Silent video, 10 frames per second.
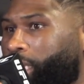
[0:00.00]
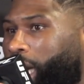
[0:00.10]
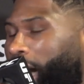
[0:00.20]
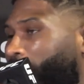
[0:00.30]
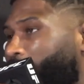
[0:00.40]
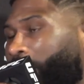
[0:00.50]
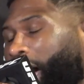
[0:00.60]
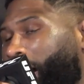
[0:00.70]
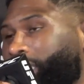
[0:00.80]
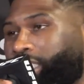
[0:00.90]

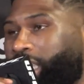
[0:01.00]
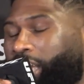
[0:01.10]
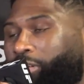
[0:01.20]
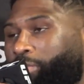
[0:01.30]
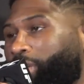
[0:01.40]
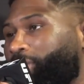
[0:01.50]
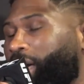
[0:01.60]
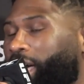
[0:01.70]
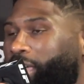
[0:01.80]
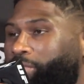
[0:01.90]
I don't believe the
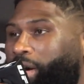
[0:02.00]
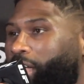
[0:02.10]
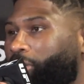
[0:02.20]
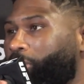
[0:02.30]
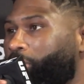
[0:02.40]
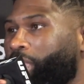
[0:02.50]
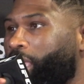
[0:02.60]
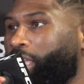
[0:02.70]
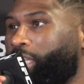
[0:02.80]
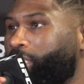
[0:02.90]
hype. I don't
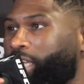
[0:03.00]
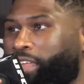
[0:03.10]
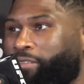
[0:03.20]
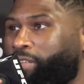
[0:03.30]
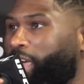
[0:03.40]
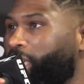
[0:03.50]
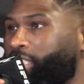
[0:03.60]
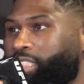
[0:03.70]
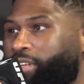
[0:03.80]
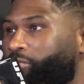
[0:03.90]
think he's as fast
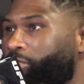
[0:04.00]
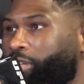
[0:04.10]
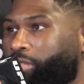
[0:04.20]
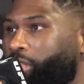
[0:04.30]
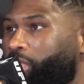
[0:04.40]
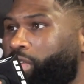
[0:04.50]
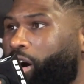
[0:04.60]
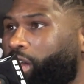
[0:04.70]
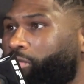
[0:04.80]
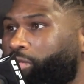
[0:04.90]
as everyone
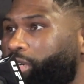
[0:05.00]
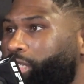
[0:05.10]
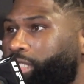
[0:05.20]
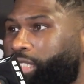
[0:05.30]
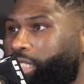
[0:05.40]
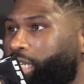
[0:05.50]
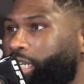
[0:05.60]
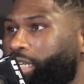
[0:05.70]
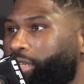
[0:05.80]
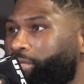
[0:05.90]
thought he was.
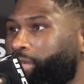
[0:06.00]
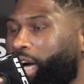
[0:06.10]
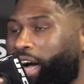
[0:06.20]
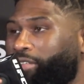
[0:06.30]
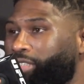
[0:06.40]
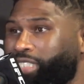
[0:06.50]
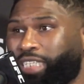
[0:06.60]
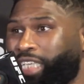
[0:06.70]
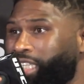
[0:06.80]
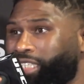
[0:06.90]
Obviously,
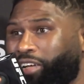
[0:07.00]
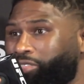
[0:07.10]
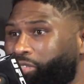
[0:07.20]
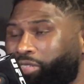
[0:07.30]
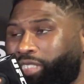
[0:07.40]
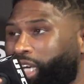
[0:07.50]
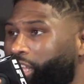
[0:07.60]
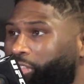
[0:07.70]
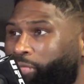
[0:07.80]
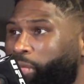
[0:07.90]
he's not
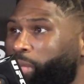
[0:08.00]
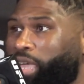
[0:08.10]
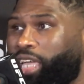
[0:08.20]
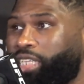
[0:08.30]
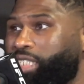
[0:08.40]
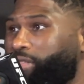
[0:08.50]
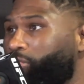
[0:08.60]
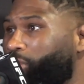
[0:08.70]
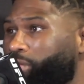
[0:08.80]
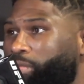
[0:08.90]
as big as
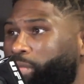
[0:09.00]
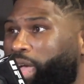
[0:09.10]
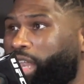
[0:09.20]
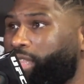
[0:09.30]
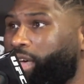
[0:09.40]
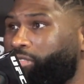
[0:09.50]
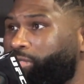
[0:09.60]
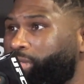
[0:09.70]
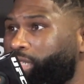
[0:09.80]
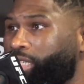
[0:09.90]
everyone made it out
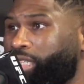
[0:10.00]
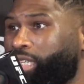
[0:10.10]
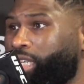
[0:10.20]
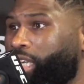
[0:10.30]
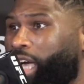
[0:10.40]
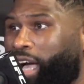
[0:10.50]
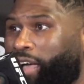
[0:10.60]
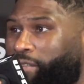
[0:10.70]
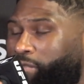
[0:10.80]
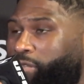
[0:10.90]
to be.
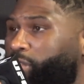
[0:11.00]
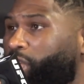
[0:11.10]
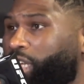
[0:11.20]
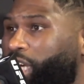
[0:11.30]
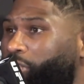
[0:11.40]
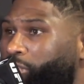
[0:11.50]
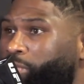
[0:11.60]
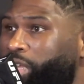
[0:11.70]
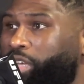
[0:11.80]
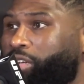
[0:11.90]
I felt like I was
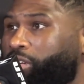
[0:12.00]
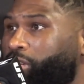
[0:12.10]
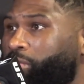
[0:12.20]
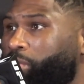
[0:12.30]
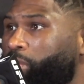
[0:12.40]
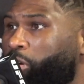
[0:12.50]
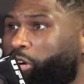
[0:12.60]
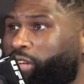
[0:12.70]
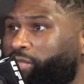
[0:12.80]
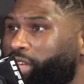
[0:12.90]
bigger,
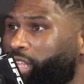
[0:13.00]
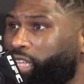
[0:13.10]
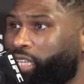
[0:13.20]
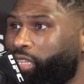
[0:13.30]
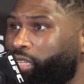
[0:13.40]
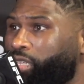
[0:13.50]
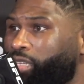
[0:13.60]
more athletic,